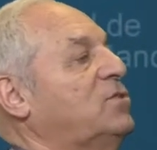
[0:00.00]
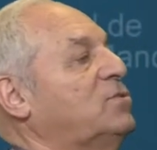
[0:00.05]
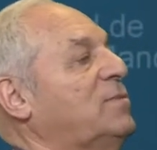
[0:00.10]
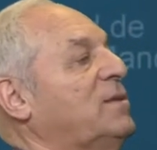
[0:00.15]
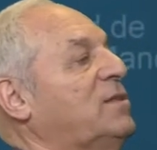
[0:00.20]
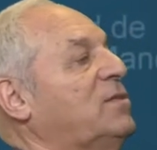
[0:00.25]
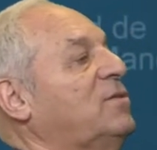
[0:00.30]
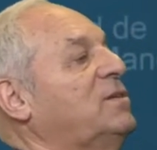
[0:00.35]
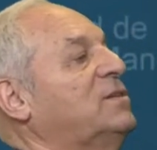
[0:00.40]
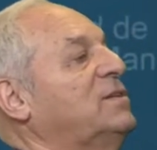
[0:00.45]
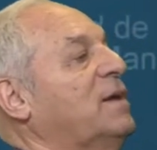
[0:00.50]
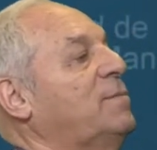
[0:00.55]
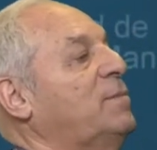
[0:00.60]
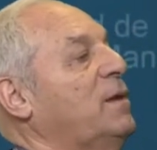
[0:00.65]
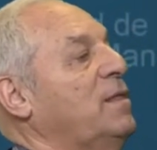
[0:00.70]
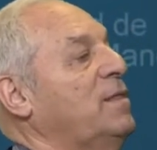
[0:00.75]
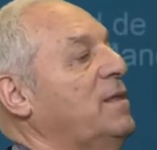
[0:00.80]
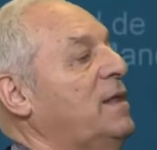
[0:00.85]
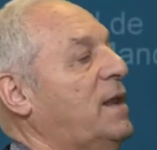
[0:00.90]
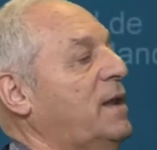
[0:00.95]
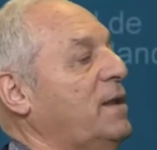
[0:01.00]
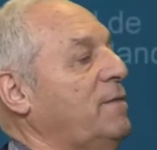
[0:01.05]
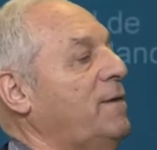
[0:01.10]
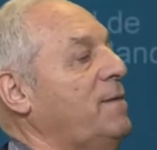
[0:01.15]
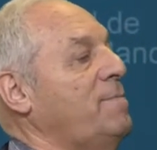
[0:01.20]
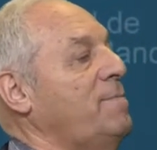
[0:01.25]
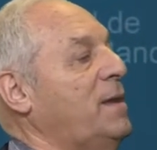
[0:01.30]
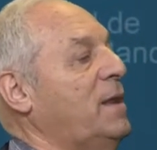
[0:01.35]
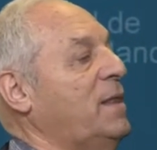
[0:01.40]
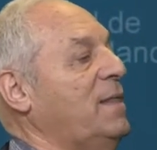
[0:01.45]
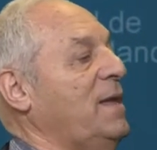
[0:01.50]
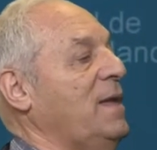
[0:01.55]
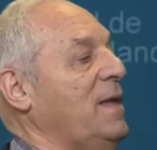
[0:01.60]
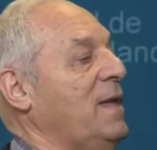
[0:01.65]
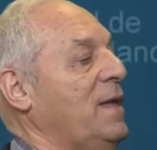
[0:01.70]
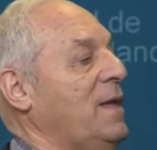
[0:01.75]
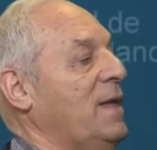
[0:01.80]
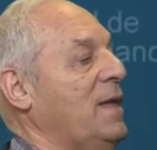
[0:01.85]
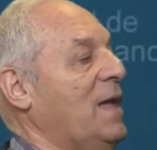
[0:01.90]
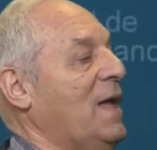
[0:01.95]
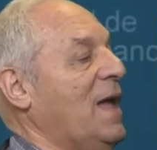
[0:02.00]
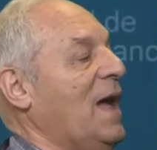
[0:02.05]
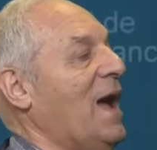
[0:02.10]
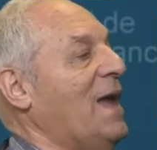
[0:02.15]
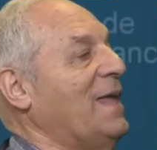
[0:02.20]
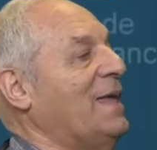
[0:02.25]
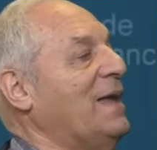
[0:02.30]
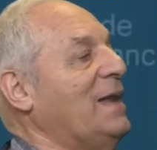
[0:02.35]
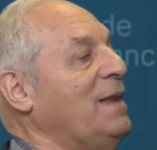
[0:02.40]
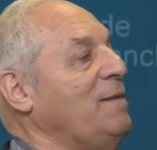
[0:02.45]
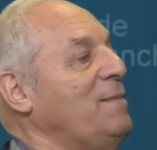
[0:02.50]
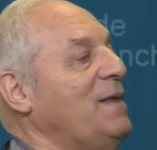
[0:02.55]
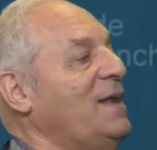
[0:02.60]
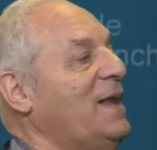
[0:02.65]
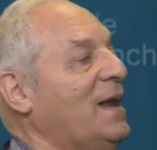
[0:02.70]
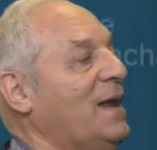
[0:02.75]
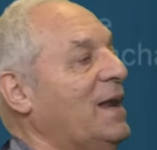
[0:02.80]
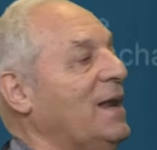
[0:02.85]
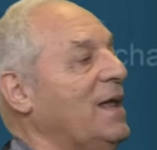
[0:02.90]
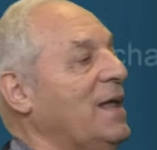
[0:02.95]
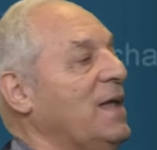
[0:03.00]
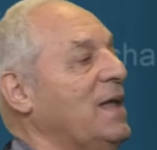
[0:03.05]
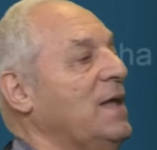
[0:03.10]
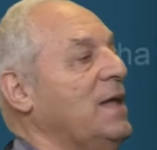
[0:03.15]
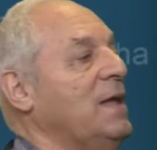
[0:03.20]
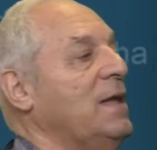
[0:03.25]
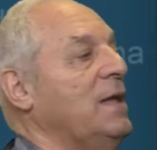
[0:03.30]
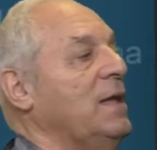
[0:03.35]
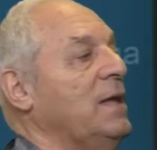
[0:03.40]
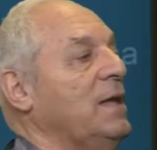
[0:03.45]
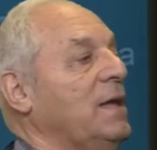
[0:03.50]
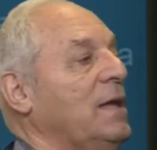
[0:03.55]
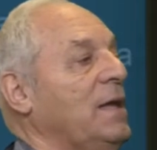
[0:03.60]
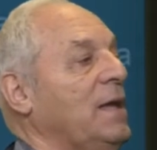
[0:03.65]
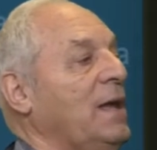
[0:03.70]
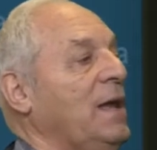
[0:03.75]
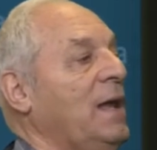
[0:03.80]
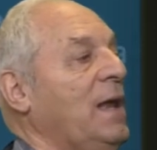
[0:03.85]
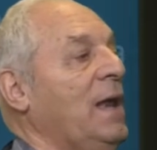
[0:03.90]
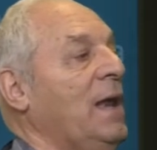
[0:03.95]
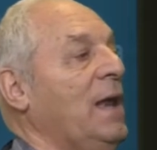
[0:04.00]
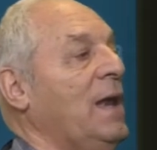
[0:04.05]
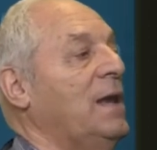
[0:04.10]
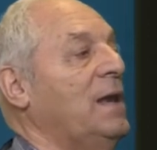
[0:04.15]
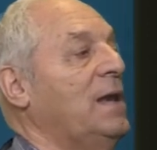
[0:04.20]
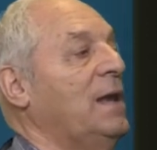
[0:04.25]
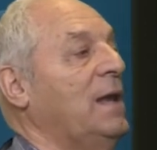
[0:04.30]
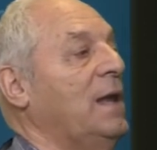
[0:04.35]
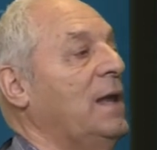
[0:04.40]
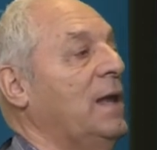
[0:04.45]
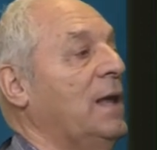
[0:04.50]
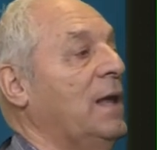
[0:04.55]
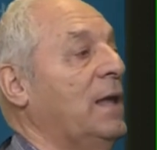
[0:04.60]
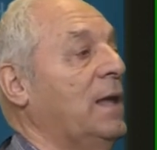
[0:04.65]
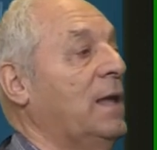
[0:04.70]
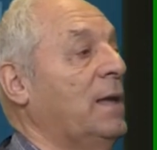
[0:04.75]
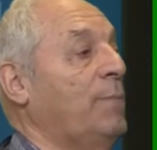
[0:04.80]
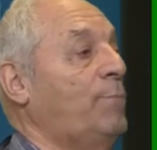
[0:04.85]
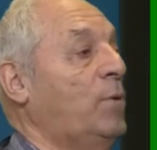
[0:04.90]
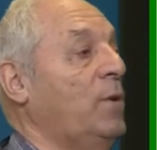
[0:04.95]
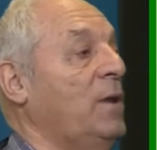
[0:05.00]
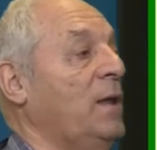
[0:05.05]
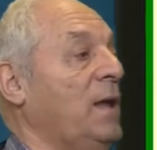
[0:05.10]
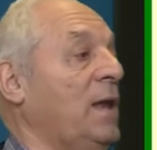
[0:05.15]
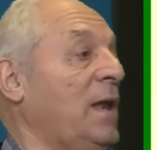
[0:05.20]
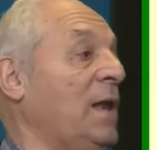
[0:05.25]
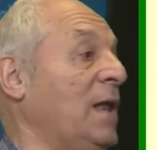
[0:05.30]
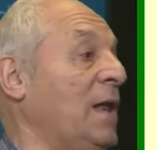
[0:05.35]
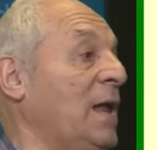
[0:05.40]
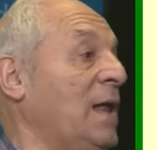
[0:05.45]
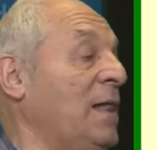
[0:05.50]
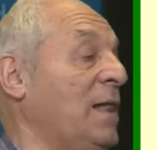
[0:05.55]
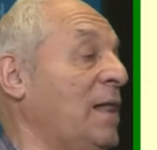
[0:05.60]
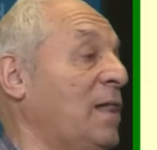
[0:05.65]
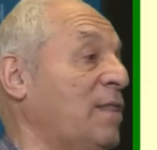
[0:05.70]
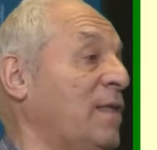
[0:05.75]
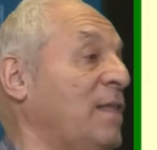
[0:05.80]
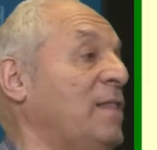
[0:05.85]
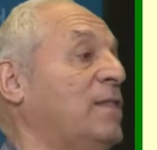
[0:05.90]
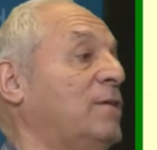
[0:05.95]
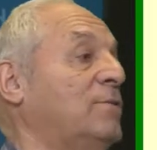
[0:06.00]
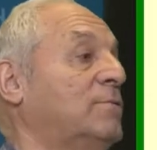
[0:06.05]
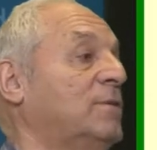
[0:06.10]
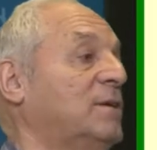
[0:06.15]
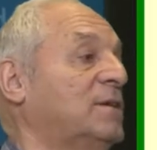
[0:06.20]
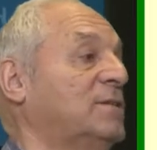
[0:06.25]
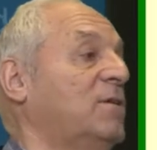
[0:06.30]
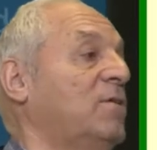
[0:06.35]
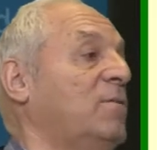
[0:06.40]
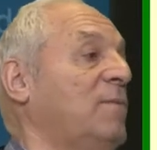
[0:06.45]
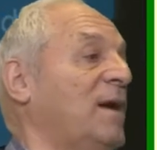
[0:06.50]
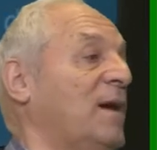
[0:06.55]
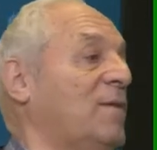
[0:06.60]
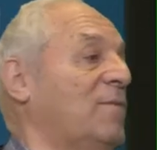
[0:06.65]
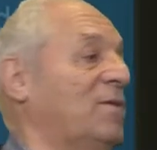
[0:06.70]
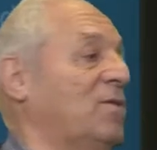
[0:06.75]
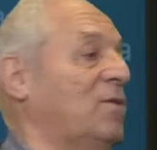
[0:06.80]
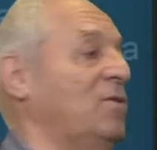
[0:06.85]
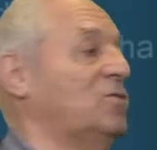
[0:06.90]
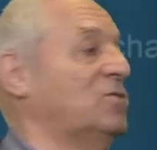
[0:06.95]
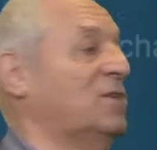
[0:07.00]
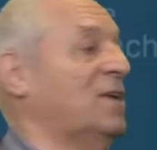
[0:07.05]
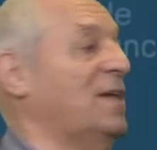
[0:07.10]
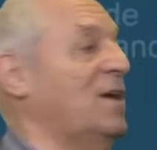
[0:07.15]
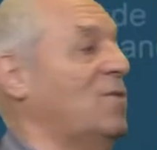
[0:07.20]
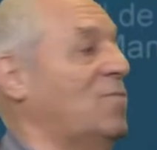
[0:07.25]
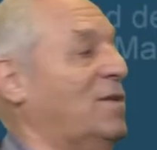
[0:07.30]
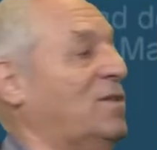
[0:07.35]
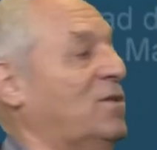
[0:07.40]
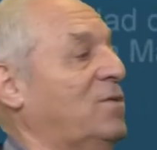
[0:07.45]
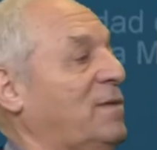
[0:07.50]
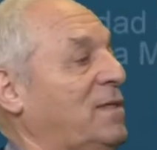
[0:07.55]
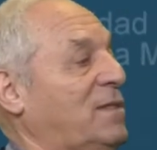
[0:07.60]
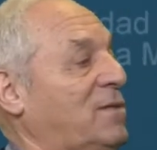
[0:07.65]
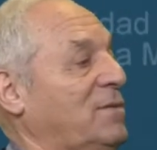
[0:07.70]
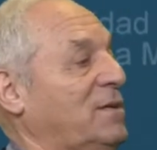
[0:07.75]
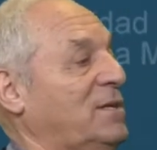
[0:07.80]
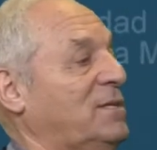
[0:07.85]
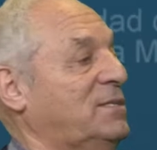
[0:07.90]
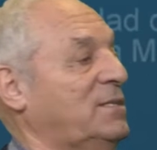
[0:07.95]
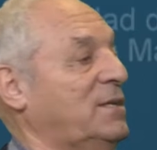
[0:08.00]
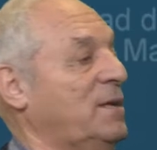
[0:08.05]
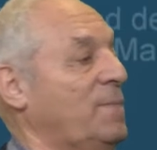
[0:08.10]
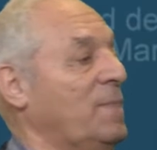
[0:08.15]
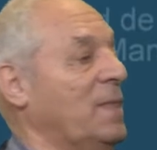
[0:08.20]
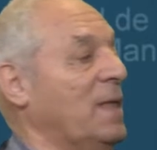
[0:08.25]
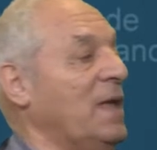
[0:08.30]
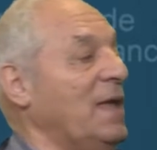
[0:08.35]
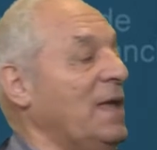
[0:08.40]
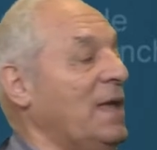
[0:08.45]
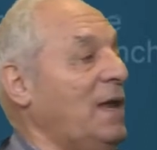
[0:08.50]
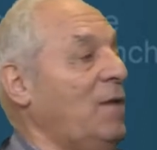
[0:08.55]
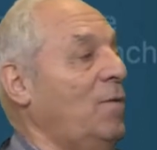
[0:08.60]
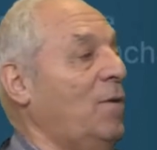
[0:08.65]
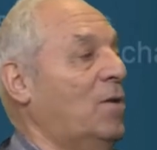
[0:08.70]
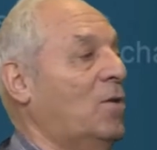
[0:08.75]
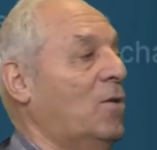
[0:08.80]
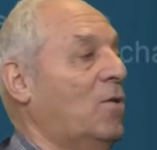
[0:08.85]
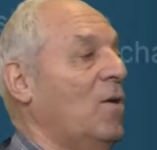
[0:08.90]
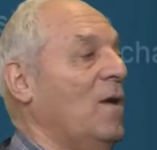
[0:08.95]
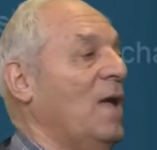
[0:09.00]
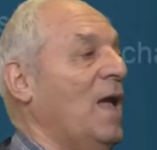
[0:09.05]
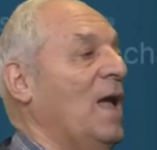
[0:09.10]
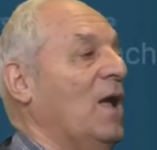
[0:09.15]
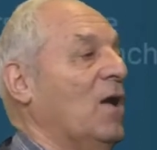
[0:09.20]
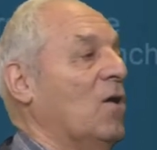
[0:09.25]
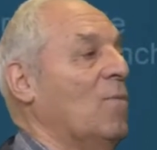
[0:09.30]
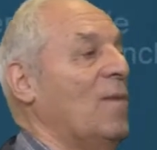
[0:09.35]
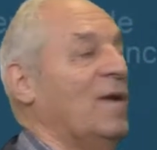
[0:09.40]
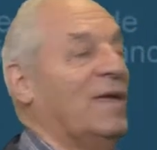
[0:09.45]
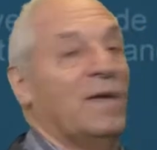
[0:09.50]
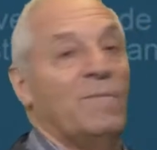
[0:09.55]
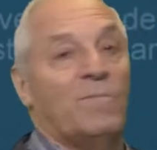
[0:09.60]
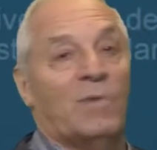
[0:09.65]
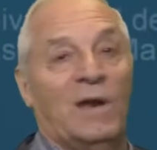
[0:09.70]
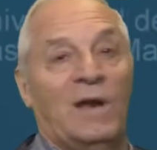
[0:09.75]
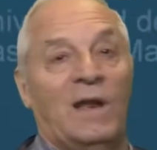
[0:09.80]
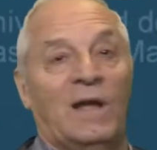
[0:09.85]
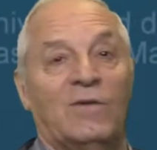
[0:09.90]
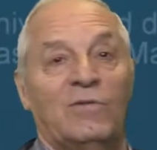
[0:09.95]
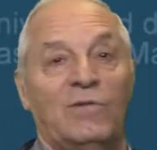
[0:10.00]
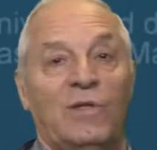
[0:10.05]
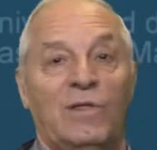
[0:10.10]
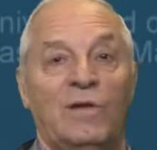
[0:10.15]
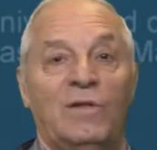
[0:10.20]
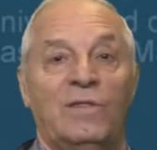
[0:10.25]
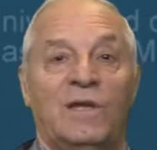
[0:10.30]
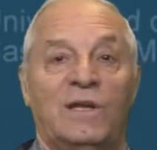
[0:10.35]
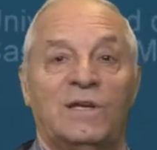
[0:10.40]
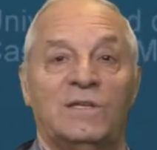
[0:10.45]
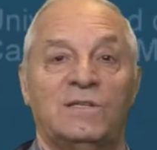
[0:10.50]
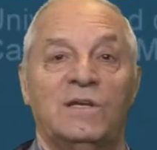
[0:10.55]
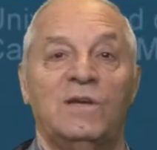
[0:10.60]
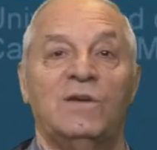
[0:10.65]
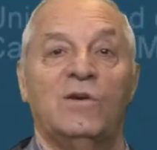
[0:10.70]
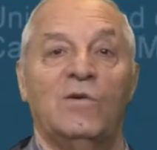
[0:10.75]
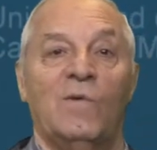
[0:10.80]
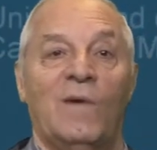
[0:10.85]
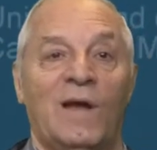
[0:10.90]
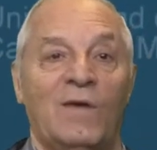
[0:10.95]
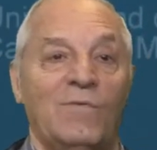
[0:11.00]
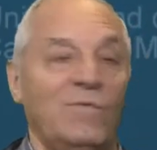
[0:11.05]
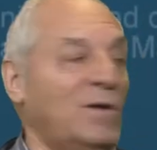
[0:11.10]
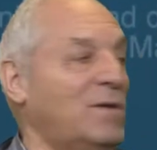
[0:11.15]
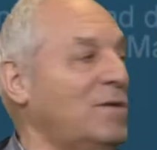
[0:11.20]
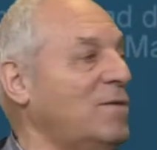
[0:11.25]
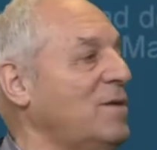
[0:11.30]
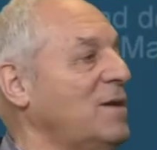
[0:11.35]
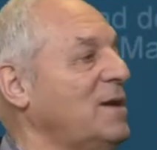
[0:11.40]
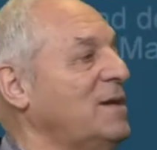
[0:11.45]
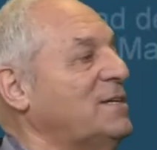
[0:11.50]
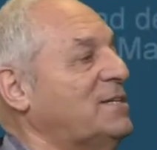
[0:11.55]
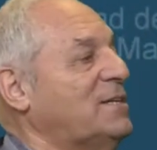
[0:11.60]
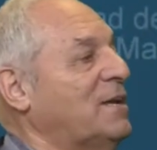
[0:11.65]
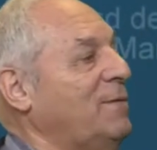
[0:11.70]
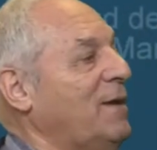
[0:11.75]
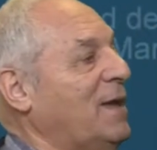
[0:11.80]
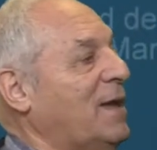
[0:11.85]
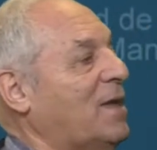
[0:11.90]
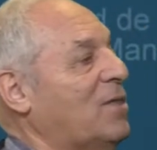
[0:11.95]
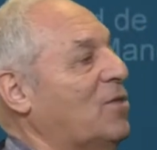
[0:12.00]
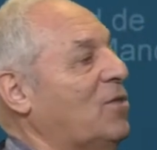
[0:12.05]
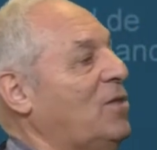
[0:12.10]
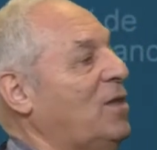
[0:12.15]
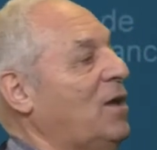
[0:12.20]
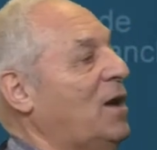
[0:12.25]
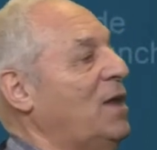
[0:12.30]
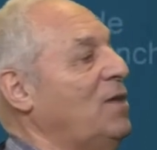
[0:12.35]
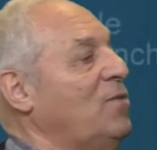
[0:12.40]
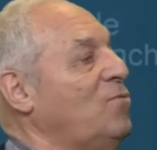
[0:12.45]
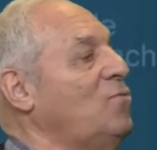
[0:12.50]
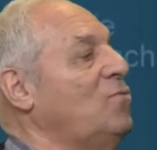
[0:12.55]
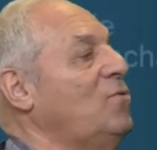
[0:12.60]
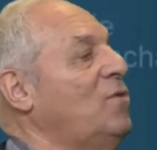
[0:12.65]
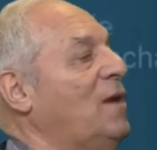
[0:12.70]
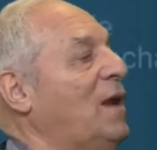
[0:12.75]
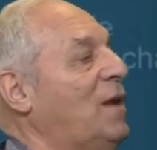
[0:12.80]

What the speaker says: Then from the set of vectors that appear above, in green color, we have to eliminate the W4, and we are left 4 vectors, and then how do you impose the condition that x5 equals 1,